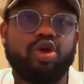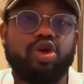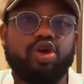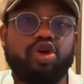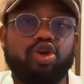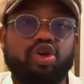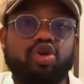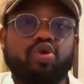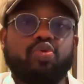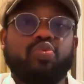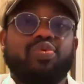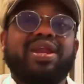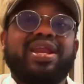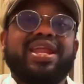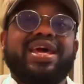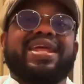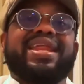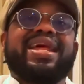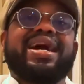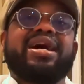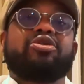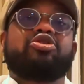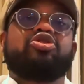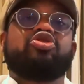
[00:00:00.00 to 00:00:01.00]
You will
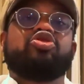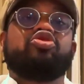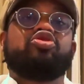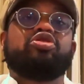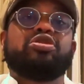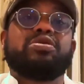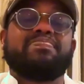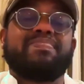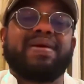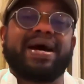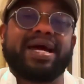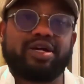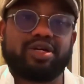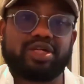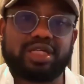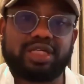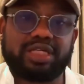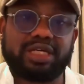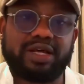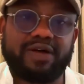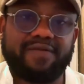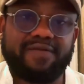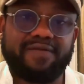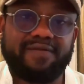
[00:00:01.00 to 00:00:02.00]
learn how to do it by
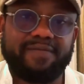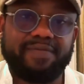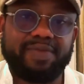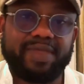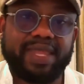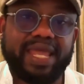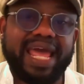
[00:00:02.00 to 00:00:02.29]
yourself.